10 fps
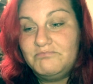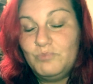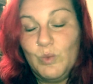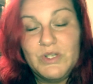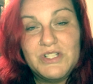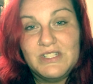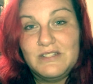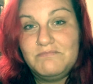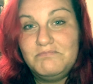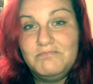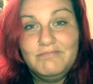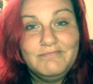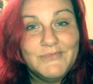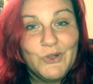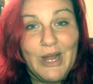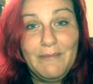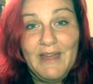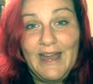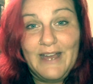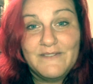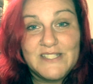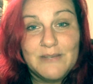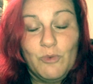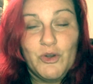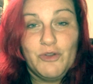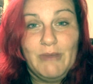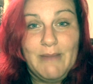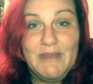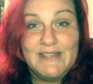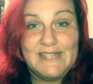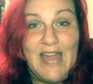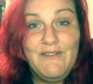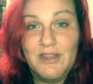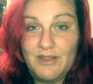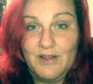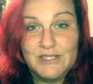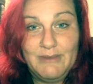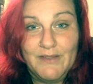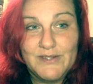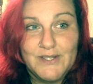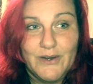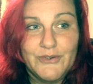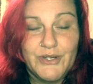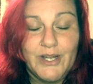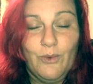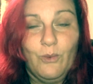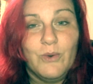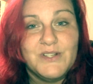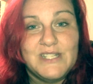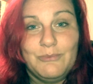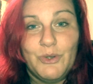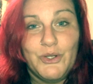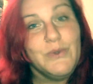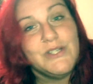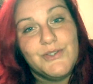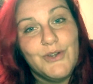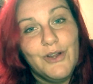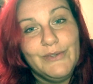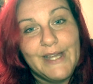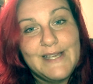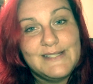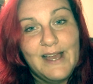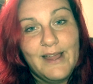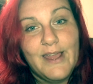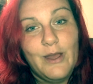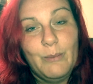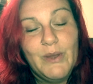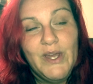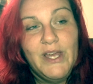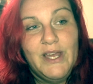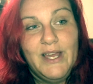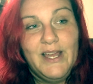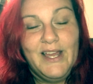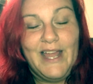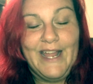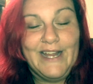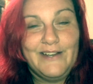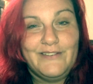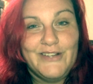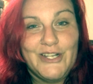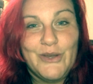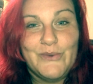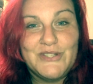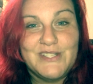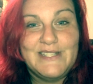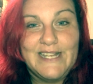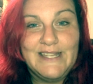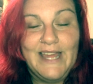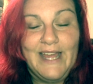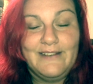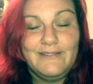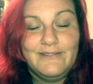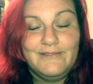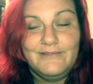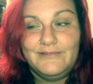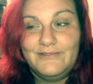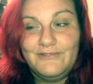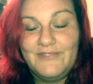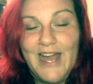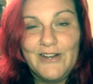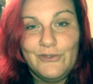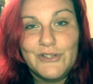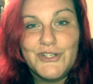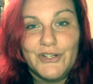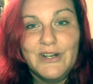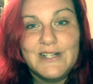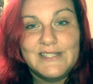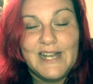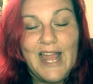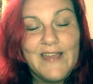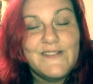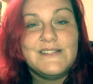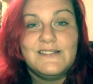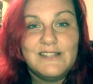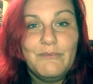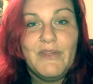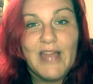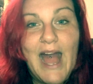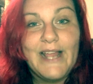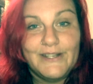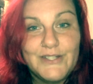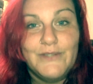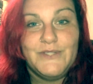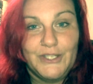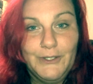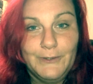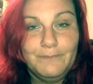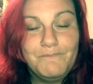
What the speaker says: will just grab the eye of someone who maybe is having thoughts about the surgery, or someone who is struggling as I am, and, you know, just need that final assurance that, hey, this is something I can do too.